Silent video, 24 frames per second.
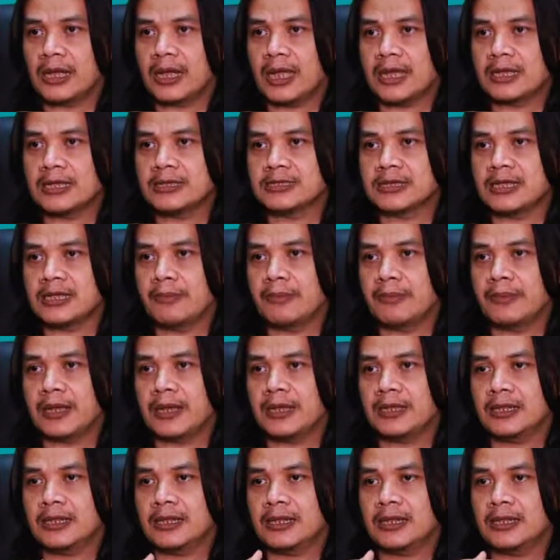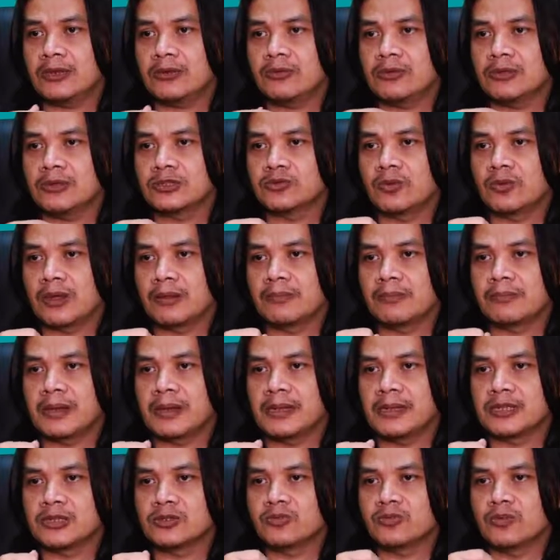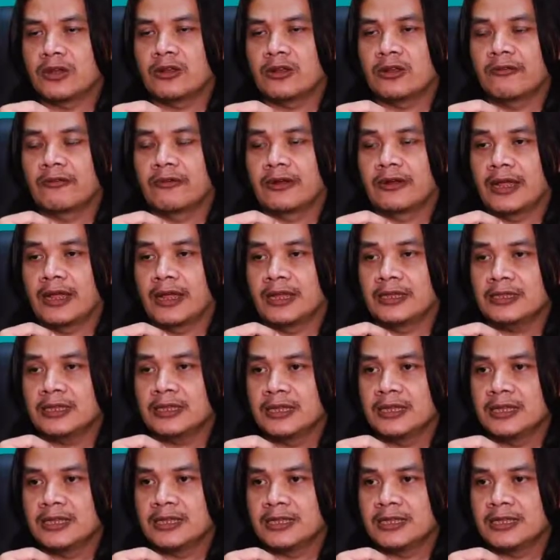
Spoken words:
a sub n equals 1 minus 1 over n,